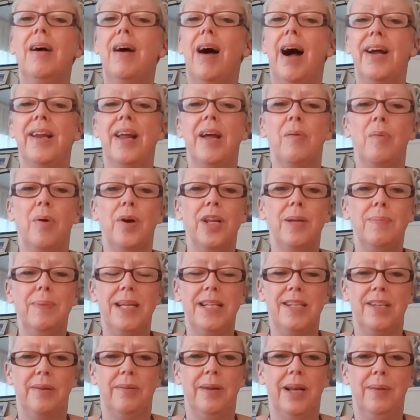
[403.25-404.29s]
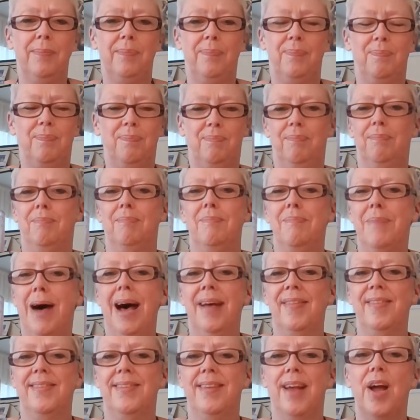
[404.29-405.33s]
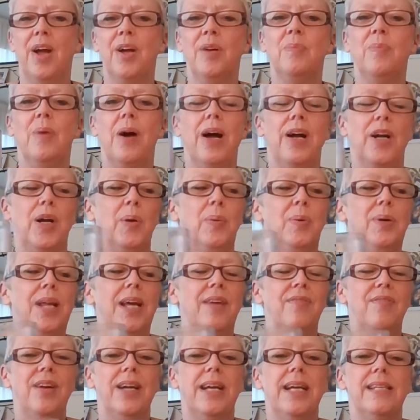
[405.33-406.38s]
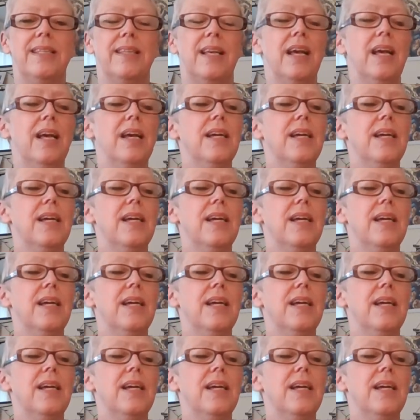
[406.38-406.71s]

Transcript: I don't want to be doing maths homework or whatever it is.